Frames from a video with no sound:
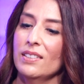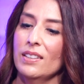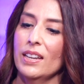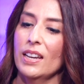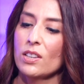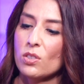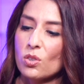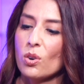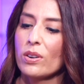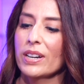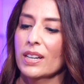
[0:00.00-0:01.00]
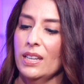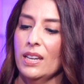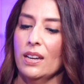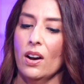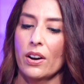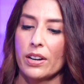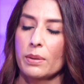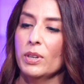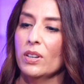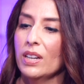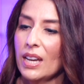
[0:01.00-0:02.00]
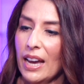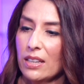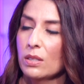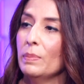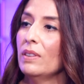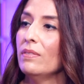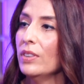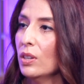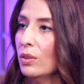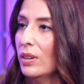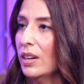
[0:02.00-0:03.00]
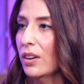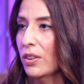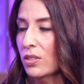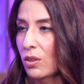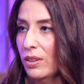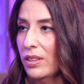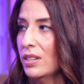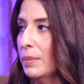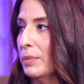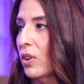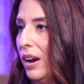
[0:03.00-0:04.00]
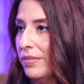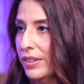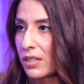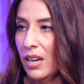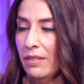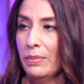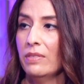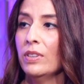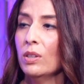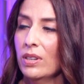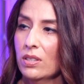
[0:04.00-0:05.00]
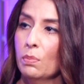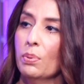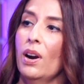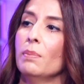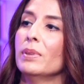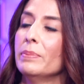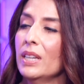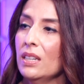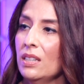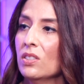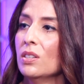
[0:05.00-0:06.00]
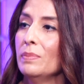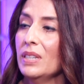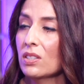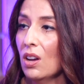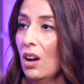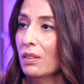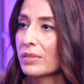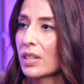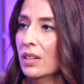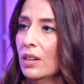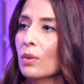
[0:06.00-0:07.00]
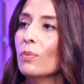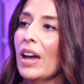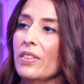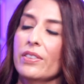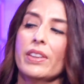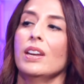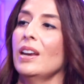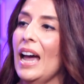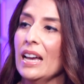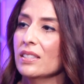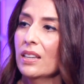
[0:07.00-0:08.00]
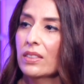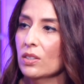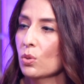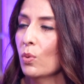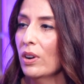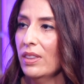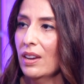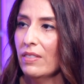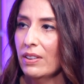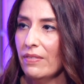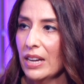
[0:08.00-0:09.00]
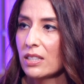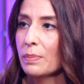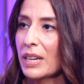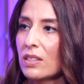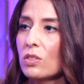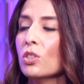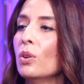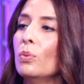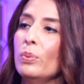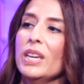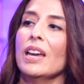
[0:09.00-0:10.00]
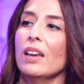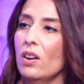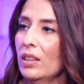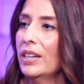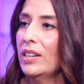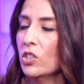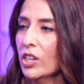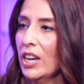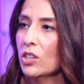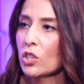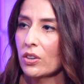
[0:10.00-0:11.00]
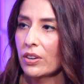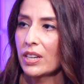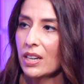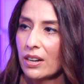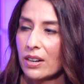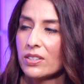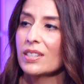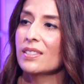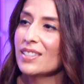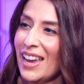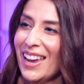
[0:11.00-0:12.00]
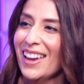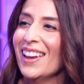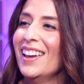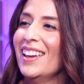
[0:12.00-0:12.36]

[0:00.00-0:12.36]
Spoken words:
historically, our community has been viewed in Arizona, the demographics have been viewed as a problem that needs to be solved rather than an asset that's worthy of investment. And so we at All in Education are here to say